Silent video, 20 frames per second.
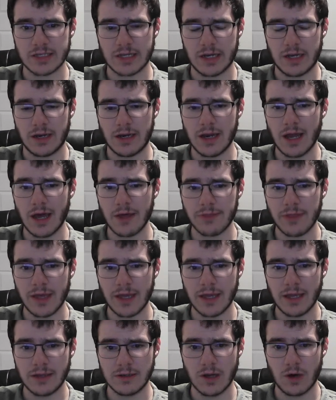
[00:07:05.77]

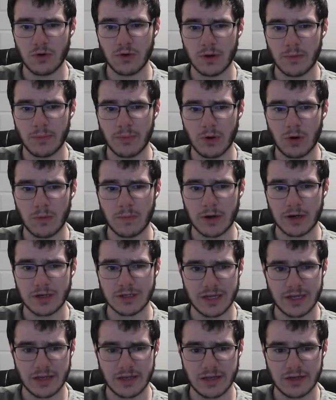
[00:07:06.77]
Nothing notable,
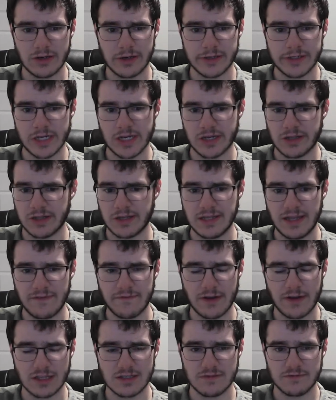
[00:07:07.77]
particularly on the
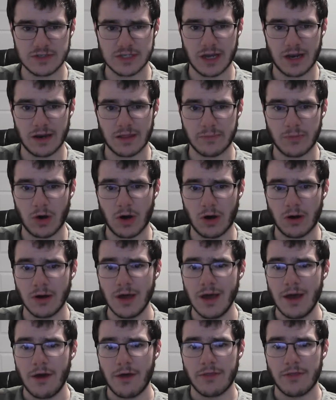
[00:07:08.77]
defensive side of the
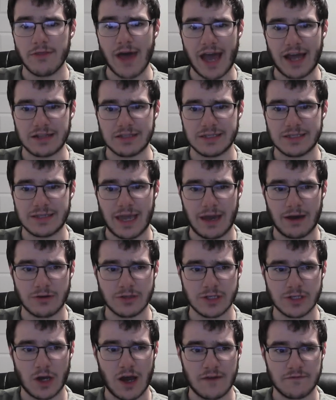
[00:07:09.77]
ball, that
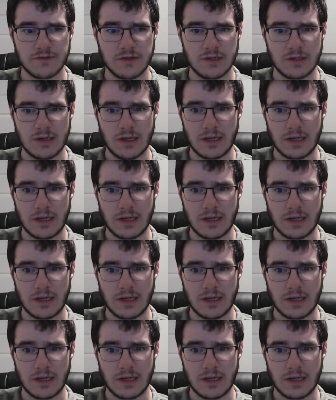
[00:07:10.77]
stands out